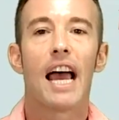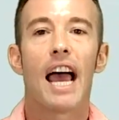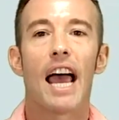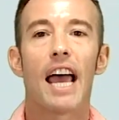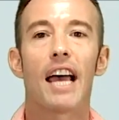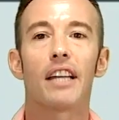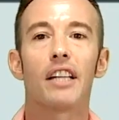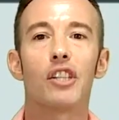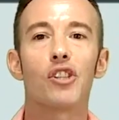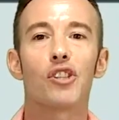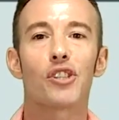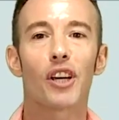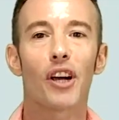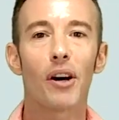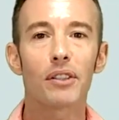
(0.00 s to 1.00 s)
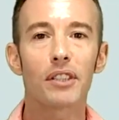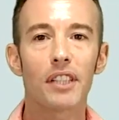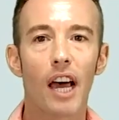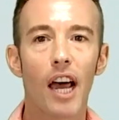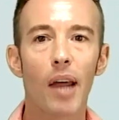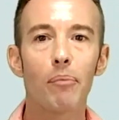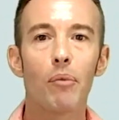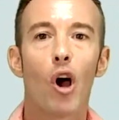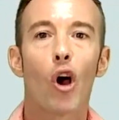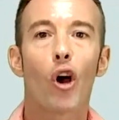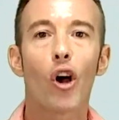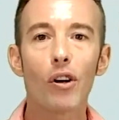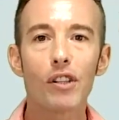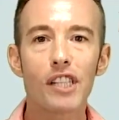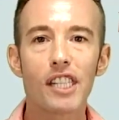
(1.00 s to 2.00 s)
And in the second time,
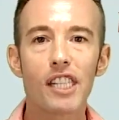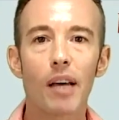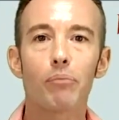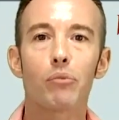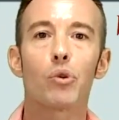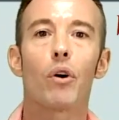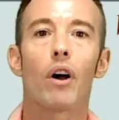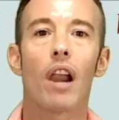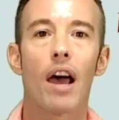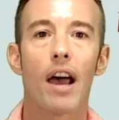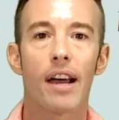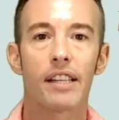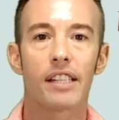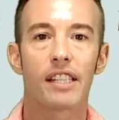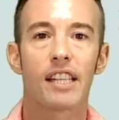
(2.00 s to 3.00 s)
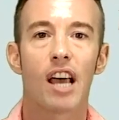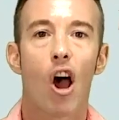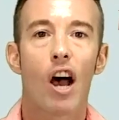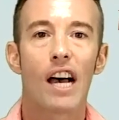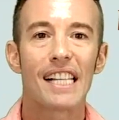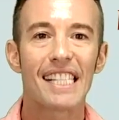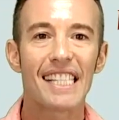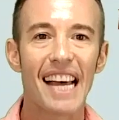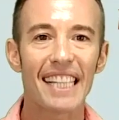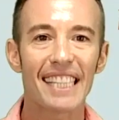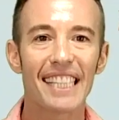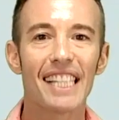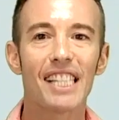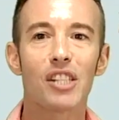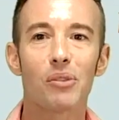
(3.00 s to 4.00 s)
conceptualize. That
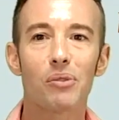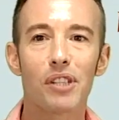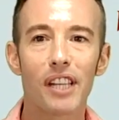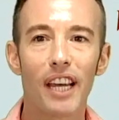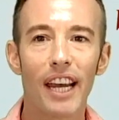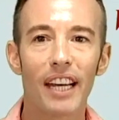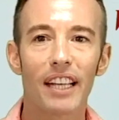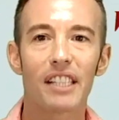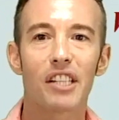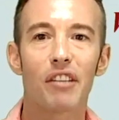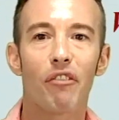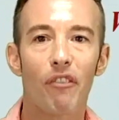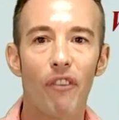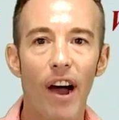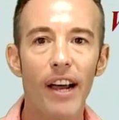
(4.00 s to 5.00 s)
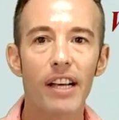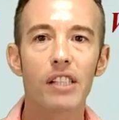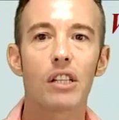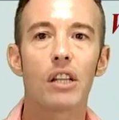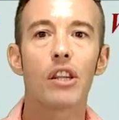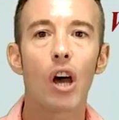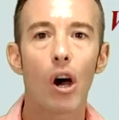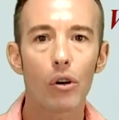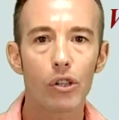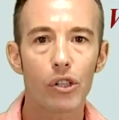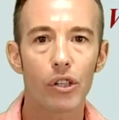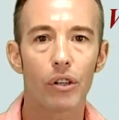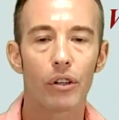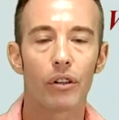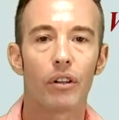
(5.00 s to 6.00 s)
is to say, define the
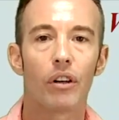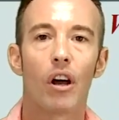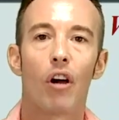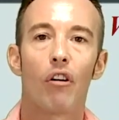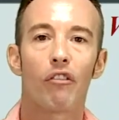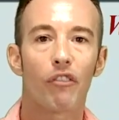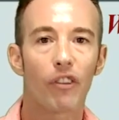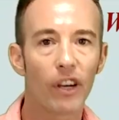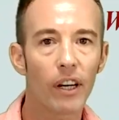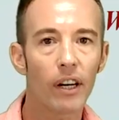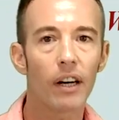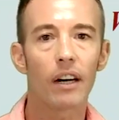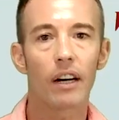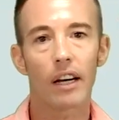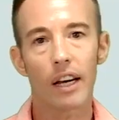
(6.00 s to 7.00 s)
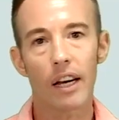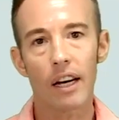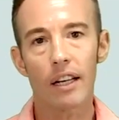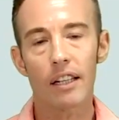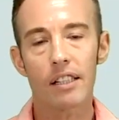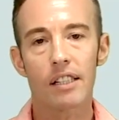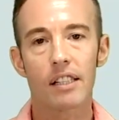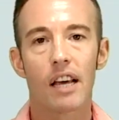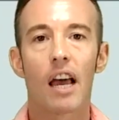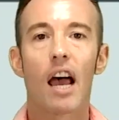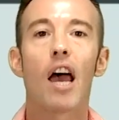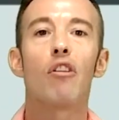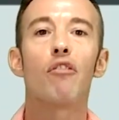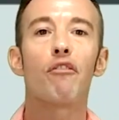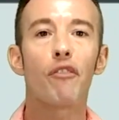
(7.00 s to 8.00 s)
notion, fear is,
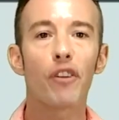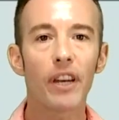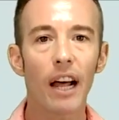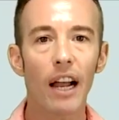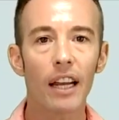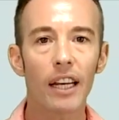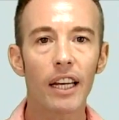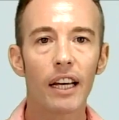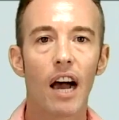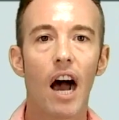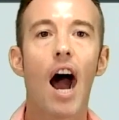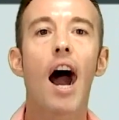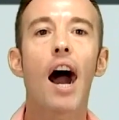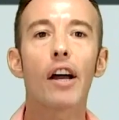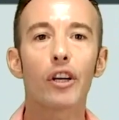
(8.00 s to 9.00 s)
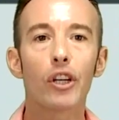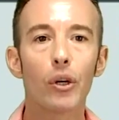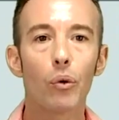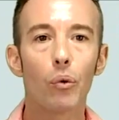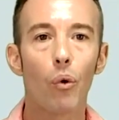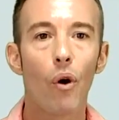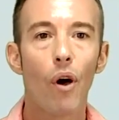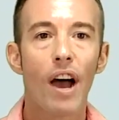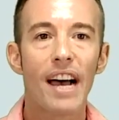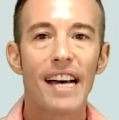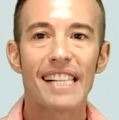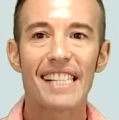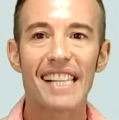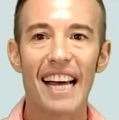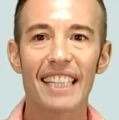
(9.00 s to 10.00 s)
and finally, argue.
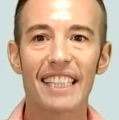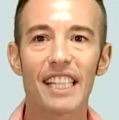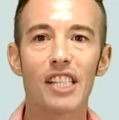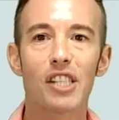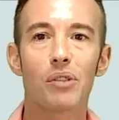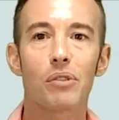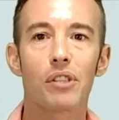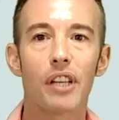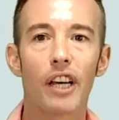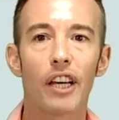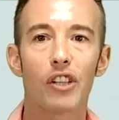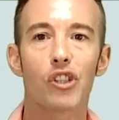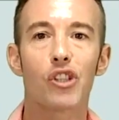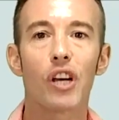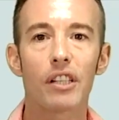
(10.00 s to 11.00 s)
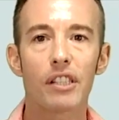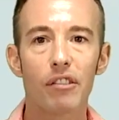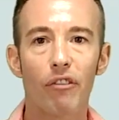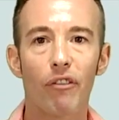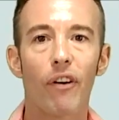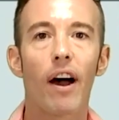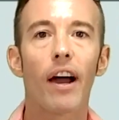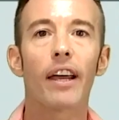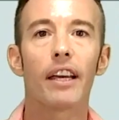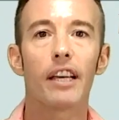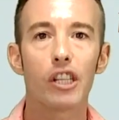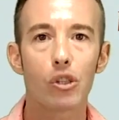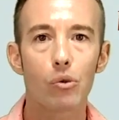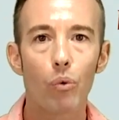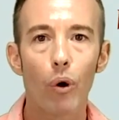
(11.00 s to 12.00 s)
That is to say, justify
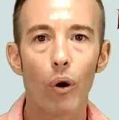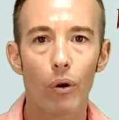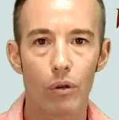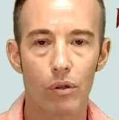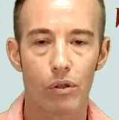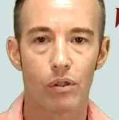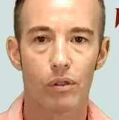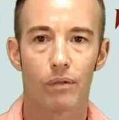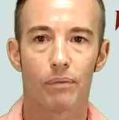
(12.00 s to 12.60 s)
his words.